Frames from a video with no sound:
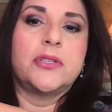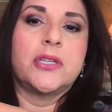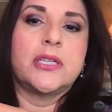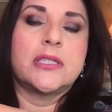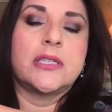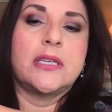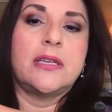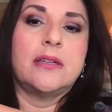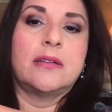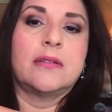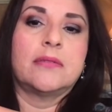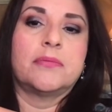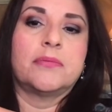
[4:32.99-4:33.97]
you could see
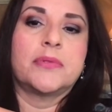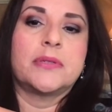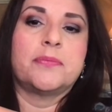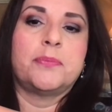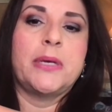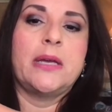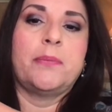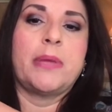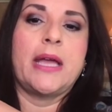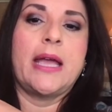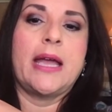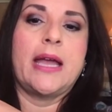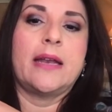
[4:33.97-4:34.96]
pit
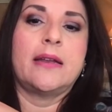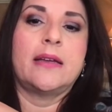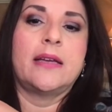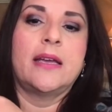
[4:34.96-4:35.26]
pan,